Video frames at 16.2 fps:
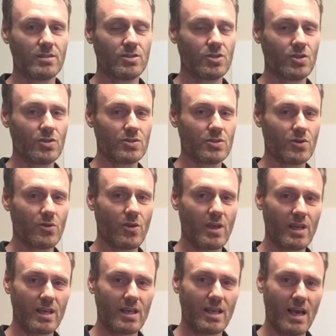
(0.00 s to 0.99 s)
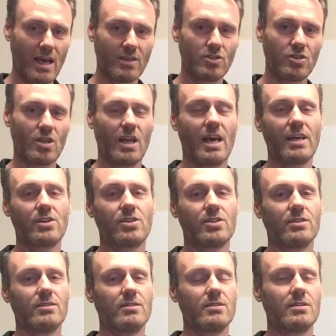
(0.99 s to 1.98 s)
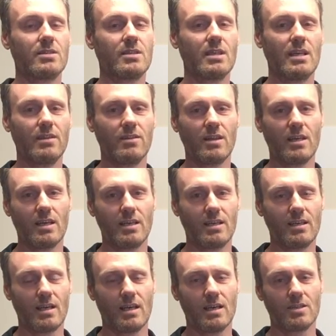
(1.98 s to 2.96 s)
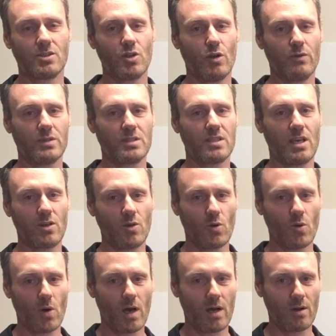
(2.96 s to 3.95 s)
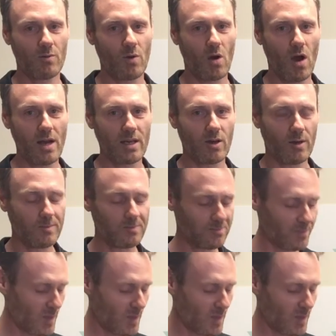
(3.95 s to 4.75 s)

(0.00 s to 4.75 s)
due to the undulations in the surface that you are riding on.